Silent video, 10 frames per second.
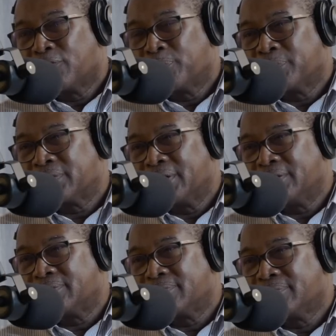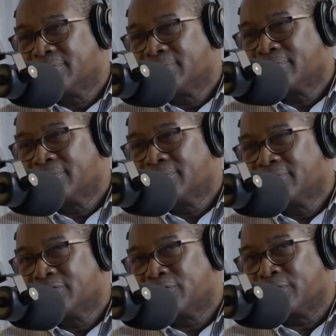4%,
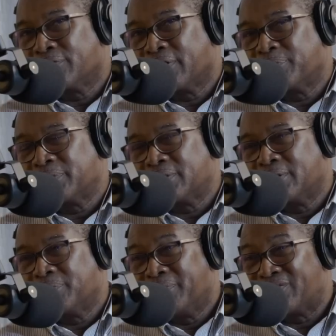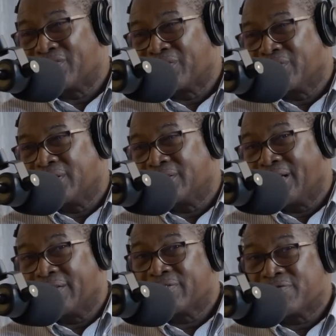4 to 5%
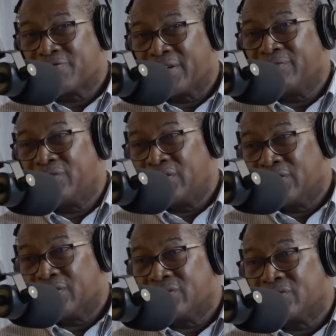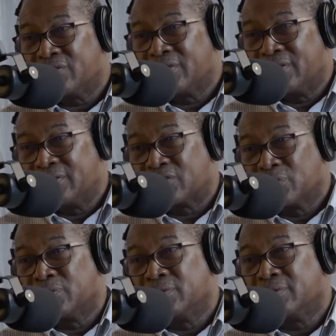matriculate after 5 years in
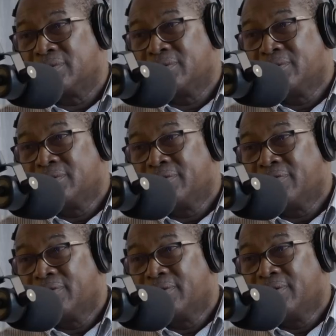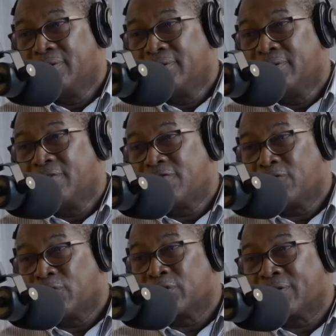school.
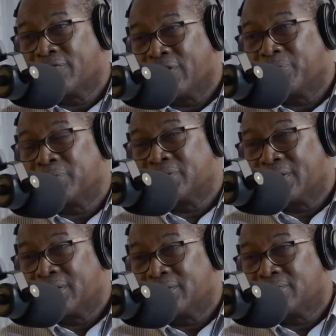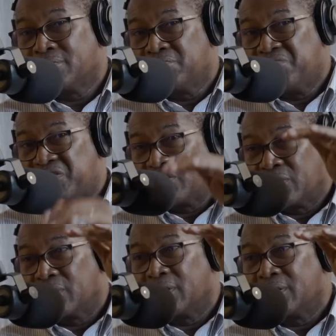4 to 5%
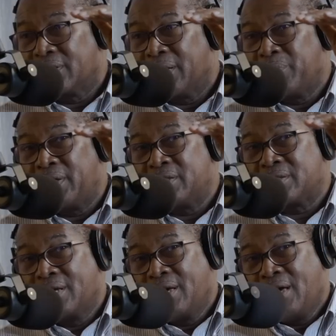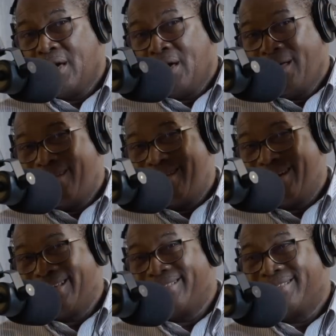matriculate. That means
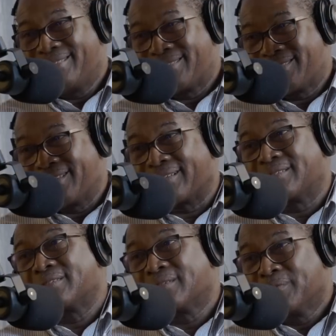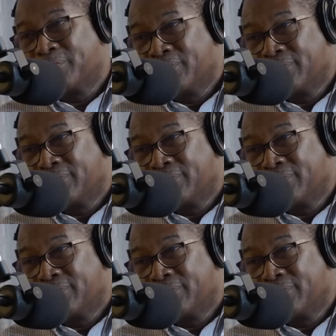96